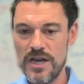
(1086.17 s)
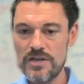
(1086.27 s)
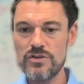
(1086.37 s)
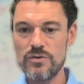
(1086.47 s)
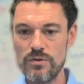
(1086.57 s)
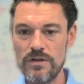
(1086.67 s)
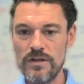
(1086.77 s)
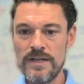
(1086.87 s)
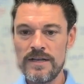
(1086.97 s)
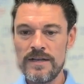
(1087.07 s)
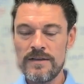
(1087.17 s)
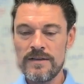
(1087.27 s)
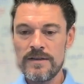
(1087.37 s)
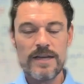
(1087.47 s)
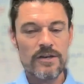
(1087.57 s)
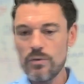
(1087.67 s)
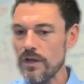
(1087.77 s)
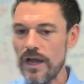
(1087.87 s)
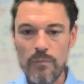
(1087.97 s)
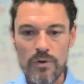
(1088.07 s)
tool. It can do a
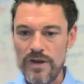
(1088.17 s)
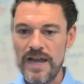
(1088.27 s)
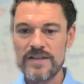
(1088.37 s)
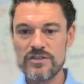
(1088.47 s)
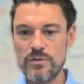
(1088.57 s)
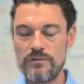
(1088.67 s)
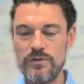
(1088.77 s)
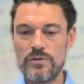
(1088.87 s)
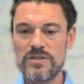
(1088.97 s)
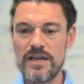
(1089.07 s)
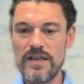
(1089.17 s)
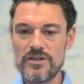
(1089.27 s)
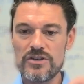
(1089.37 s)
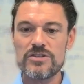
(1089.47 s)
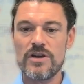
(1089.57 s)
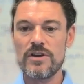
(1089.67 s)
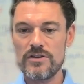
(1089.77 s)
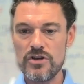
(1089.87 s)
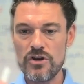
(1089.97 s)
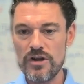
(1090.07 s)
lot more than access reviews, and they just started
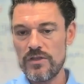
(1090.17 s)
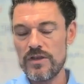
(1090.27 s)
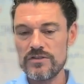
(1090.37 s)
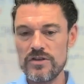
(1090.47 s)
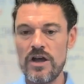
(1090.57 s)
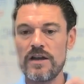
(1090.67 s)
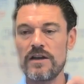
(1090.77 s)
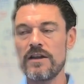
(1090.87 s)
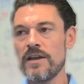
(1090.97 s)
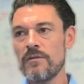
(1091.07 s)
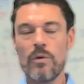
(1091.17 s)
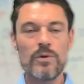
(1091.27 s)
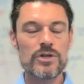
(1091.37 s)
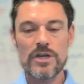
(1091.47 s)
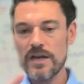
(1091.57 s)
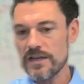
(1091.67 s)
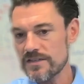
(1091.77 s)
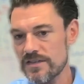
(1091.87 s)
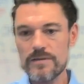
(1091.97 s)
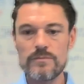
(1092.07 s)
turning things on. And well, we should connect
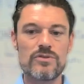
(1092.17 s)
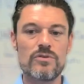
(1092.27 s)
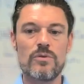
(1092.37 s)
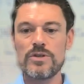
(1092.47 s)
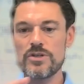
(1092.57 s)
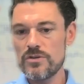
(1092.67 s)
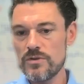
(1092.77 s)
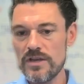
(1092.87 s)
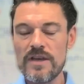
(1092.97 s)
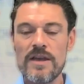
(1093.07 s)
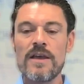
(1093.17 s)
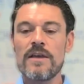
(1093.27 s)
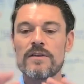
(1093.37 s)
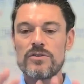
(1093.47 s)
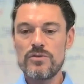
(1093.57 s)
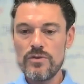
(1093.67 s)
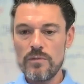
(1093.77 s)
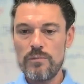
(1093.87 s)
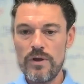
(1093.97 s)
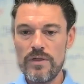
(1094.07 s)
systems to it. We should do that. To your
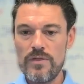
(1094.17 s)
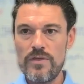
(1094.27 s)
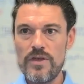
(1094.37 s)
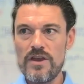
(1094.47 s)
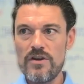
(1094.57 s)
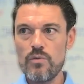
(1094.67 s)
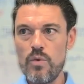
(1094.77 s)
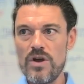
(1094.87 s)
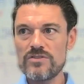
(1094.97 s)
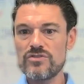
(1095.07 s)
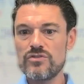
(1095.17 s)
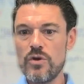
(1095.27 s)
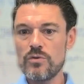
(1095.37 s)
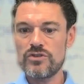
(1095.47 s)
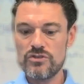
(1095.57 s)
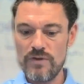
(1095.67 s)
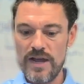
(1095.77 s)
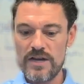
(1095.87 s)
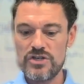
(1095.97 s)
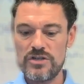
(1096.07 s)
point, there was no
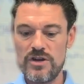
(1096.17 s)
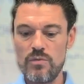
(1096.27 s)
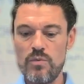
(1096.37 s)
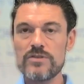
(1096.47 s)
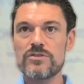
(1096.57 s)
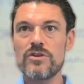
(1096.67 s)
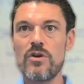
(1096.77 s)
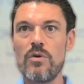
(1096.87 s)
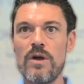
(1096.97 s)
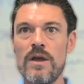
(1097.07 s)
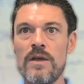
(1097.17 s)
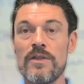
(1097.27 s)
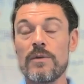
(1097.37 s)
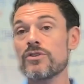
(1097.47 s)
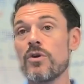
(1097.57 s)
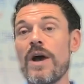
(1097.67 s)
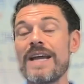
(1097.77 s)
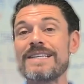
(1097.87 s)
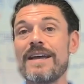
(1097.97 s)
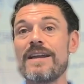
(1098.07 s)
strategy. There was no
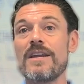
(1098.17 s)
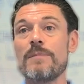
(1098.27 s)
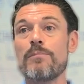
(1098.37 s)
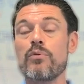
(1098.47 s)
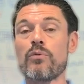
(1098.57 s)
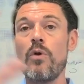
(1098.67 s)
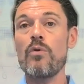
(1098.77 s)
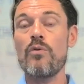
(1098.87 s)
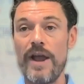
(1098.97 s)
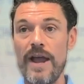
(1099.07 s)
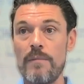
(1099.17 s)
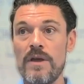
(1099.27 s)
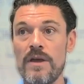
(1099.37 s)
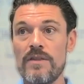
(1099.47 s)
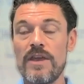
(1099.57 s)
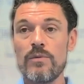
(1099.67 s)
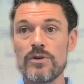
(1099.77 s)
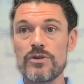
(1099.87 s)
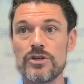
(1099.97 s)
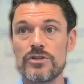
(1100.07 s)
identity program. They were
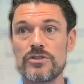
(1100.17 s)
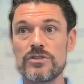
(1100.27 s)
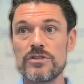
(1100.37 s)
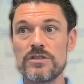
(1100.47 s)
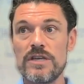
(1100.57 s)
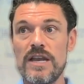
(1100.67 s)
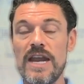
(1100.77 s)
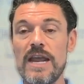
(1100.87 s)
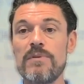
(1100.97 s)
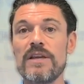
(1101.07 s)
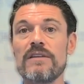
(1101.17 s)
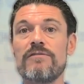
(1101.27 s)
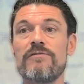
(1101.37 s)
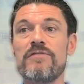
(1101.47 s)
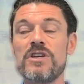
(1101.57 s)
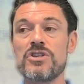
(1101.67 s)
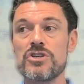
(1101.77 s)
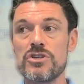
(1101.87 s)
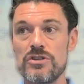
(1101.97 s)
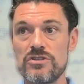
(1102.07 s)
just enabling
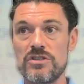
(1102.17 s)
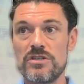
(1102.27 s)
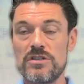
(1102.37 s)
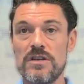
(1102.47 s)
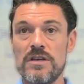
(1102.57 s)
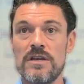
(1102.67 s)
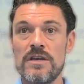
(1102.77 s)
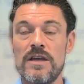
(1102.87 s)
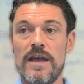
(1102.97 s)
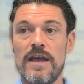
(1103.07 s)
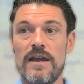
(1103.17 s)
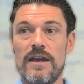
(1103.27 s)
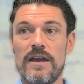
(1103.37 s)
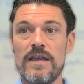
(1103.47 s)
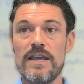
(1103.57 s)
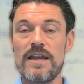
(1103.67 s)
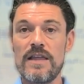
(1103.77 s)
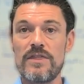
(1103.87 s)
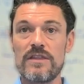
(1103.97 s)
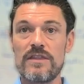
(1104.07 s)
features and again,
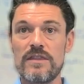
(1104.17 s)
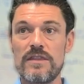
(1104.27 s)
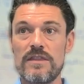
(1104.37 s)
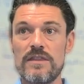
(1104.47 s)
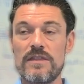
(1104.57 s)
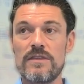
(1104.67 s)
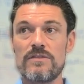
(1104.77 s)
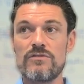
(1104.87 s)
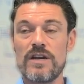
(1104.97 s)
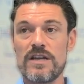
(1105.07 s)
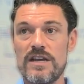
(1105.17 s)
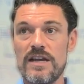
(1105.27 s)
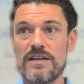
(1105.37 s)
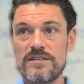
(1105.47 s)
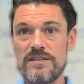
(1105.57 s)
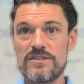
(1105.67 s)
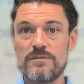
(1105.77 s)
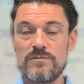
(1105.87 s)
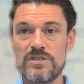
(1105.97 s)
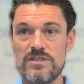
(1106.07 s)
not that trying to connect
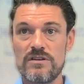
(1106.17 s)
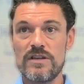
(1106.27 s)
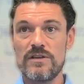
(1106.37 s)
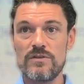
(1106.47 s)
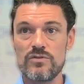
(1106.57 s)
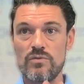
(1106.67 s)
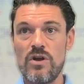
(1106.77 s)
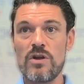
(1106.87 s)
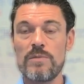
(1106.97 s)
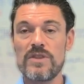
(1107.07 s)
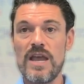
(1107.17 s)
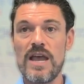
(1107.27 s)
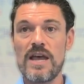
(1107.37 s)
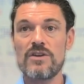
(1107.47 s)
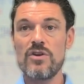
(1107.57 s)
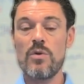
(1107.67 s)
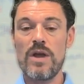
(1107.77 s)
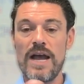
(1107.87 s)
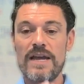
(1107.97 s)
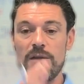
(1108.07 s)
systems is wrong, but they had no
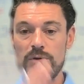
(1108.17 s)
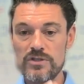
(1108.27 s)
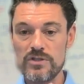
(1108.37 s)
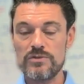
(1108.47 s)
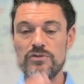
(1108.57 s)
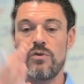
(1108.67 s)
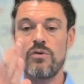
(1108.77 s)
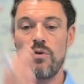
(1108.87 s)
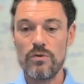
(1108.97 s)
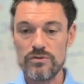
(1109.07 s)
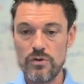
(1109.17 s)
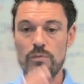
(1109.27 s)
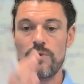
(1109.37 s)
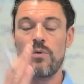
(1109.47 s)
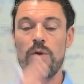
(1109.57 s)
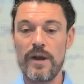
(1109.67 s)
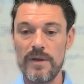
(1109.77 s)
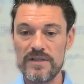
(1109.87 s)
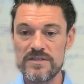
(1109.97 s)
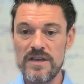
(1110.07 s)
guiding principles, no goals, no requirements.